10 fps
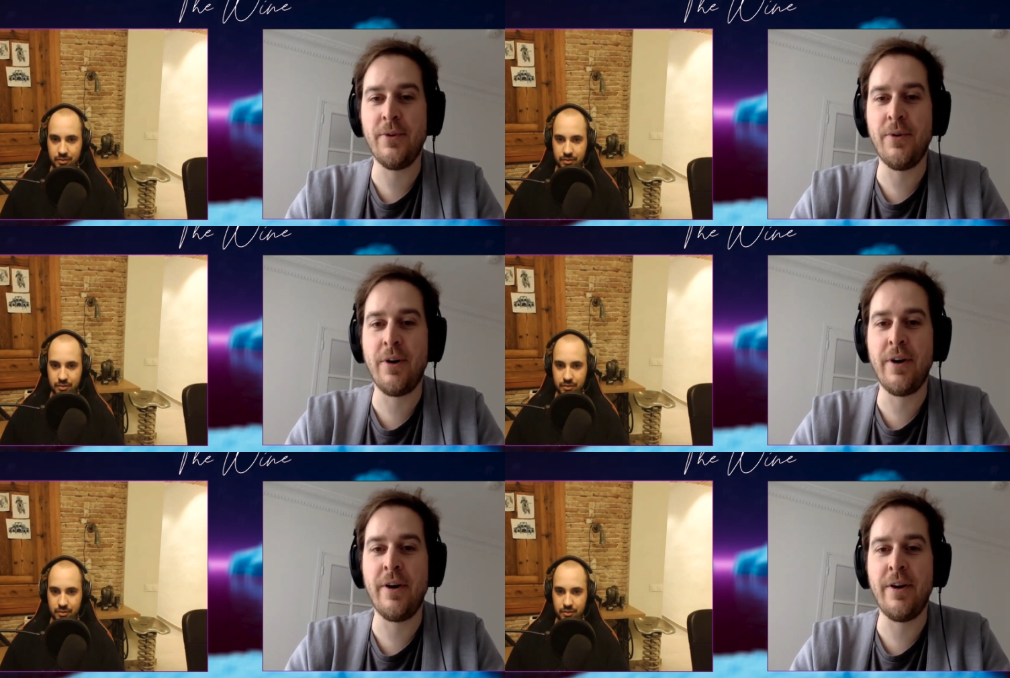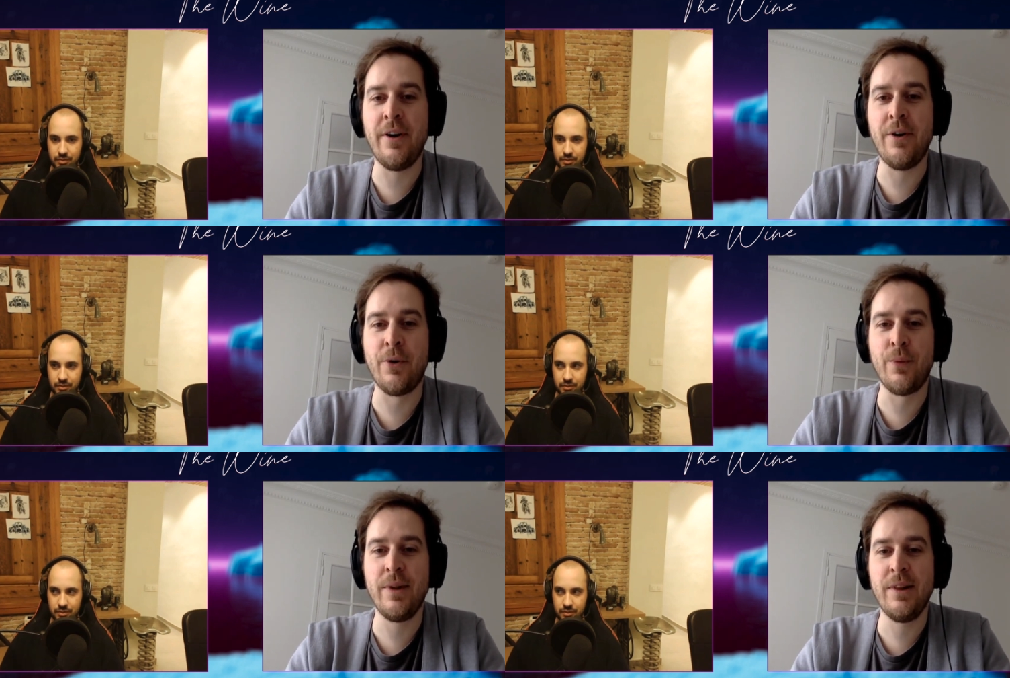Speaker 1: or uh,
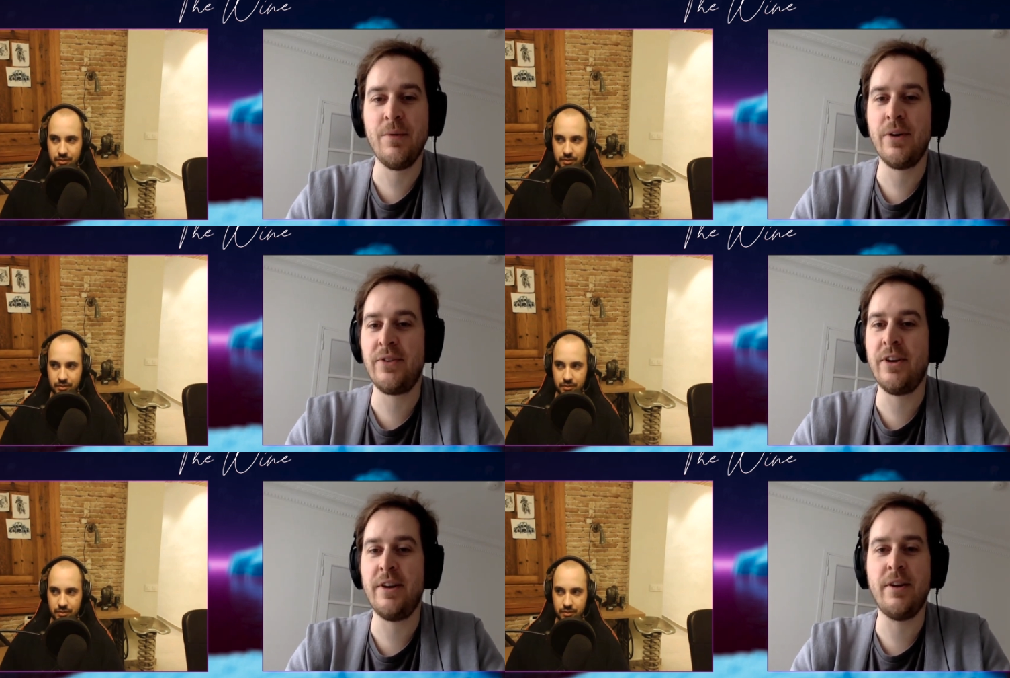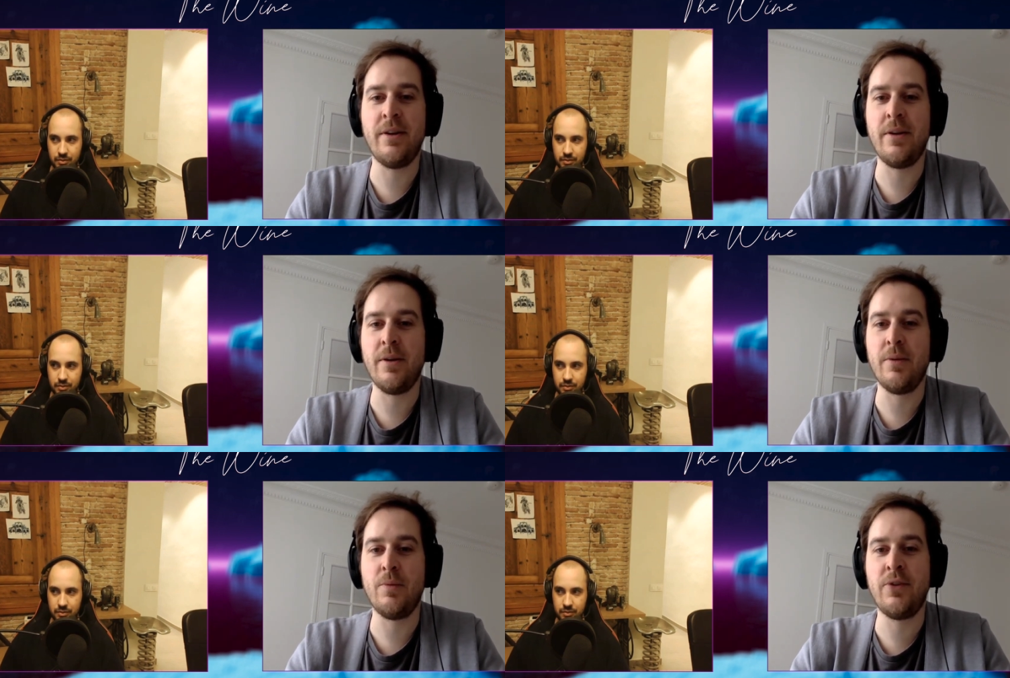or really was it
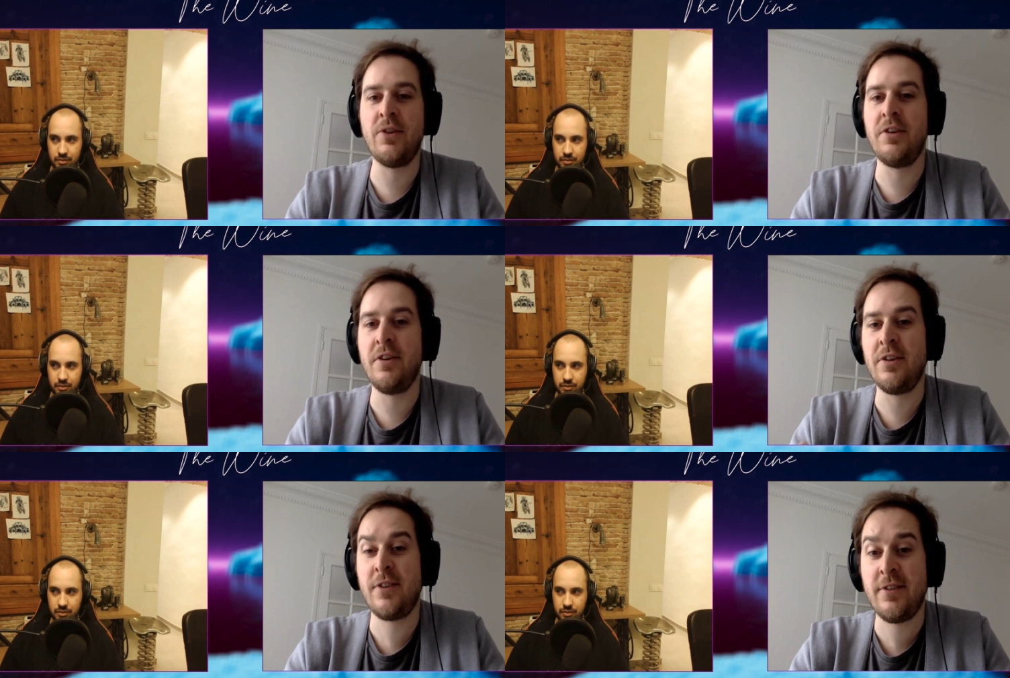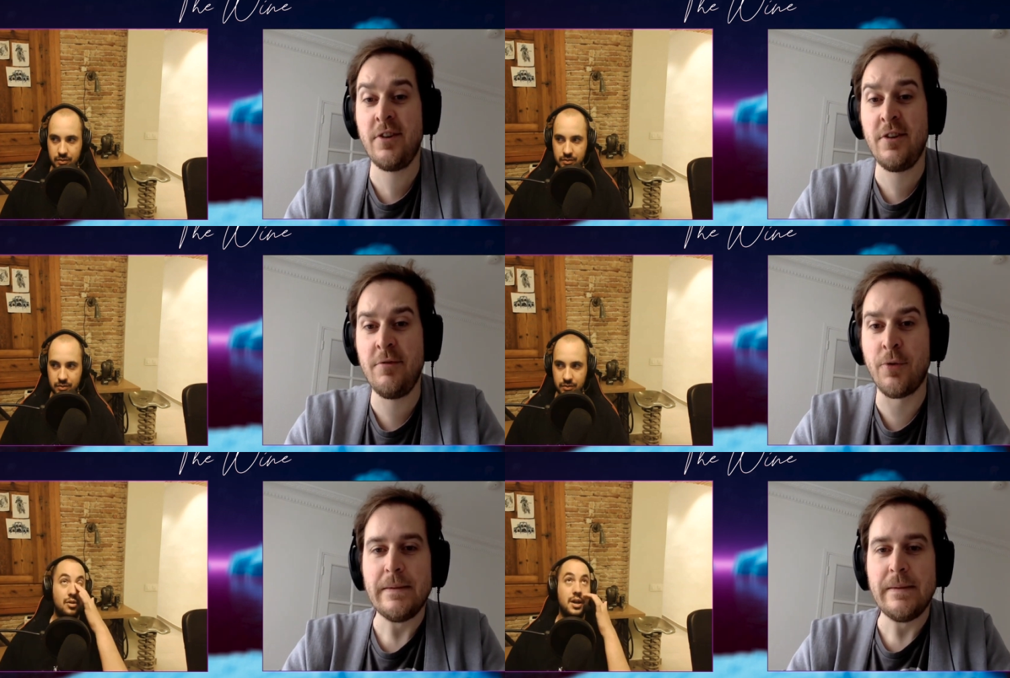a, uh, was it a necessity
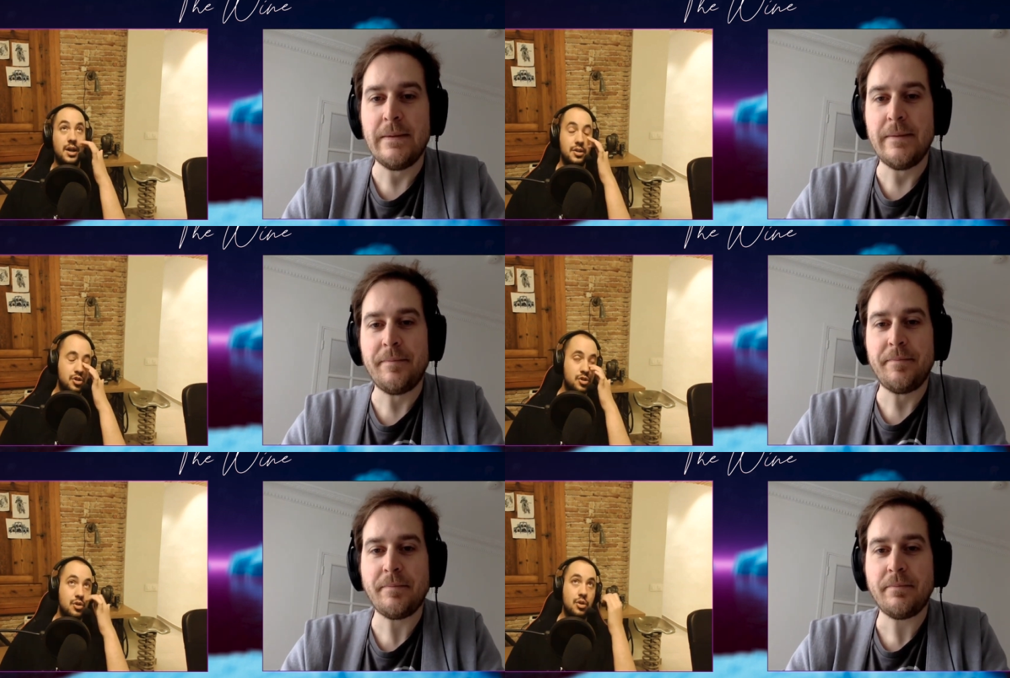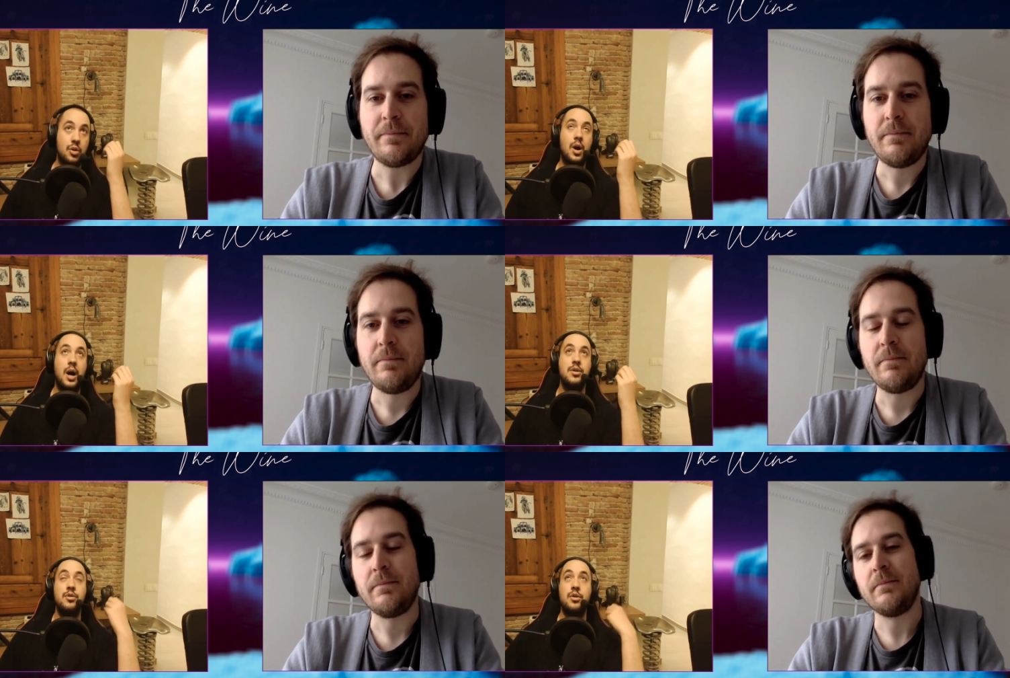for?
Speaker 2: Okay, so
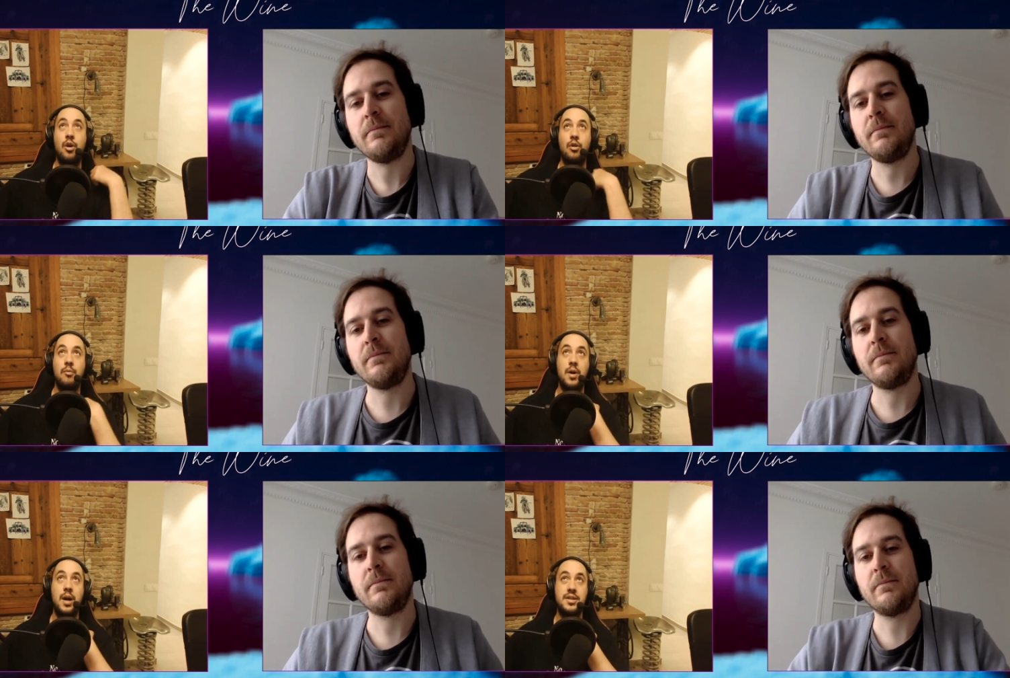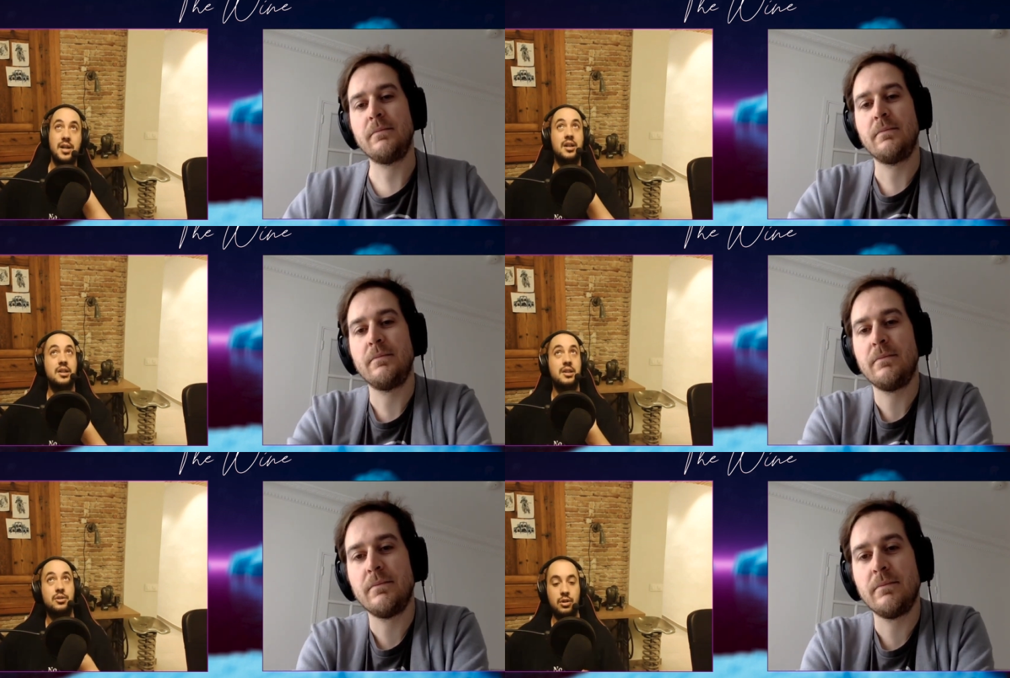I don't know how much I
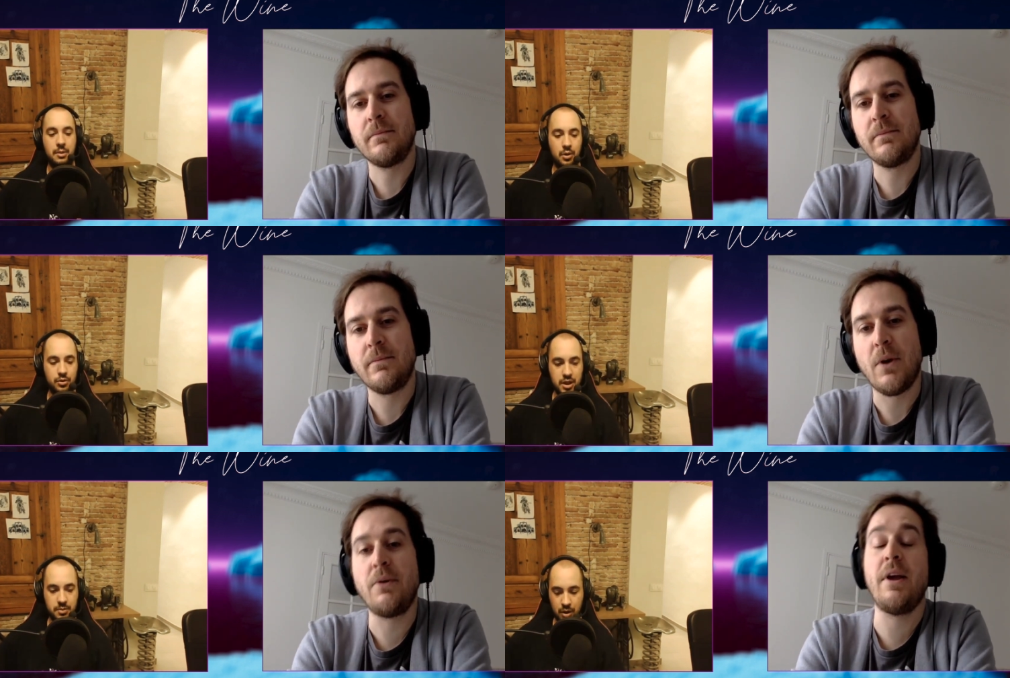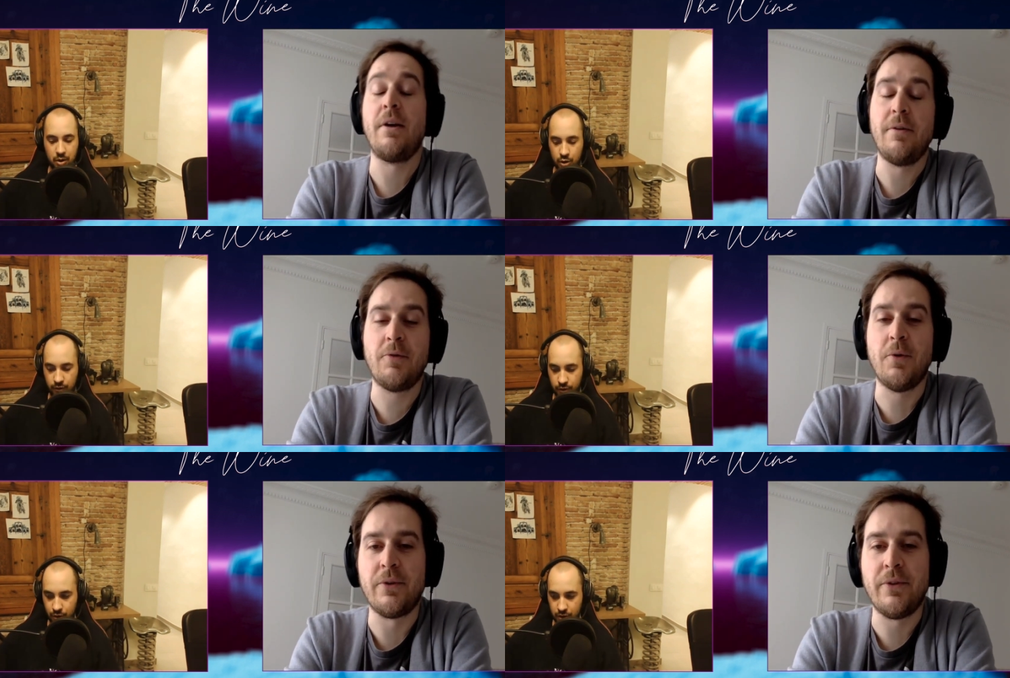can talk about this oh, yeah, because of, of